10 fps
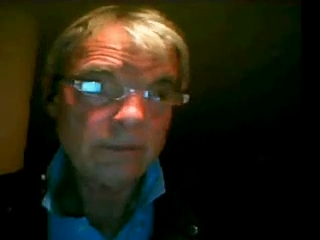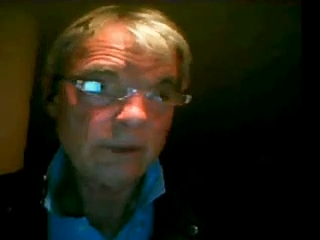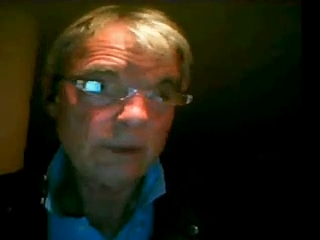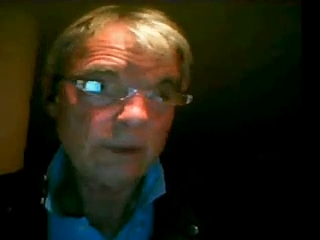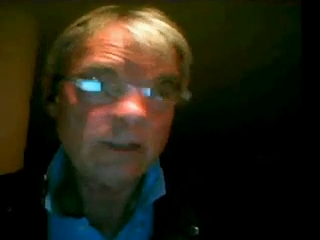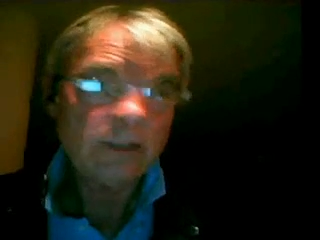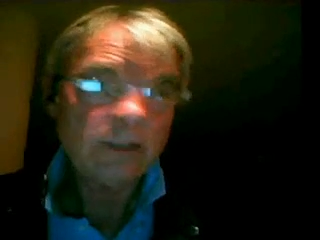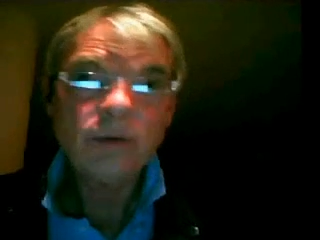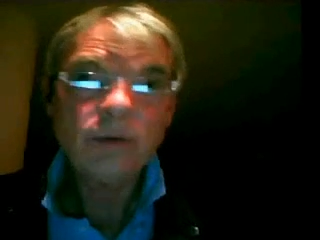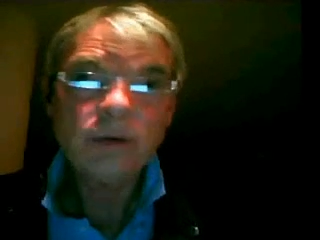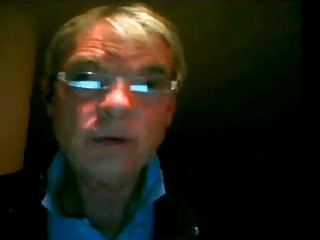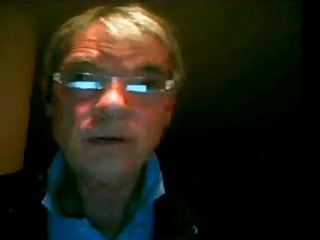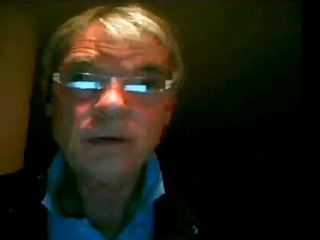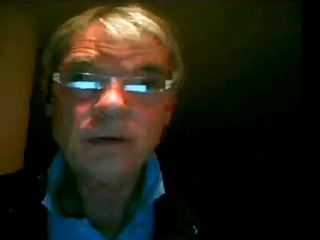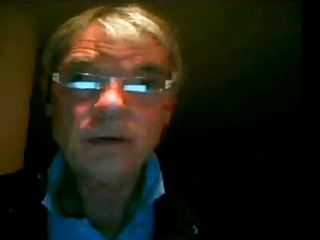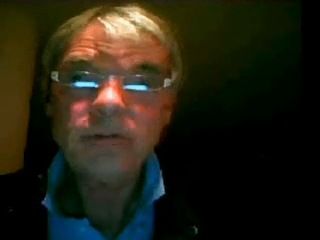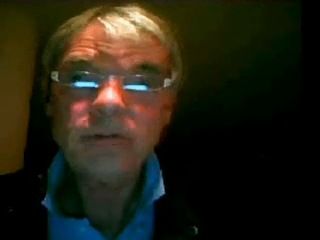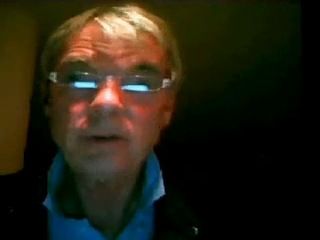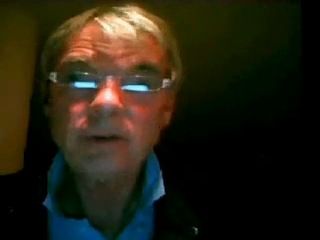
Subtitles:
That's nowhere near enough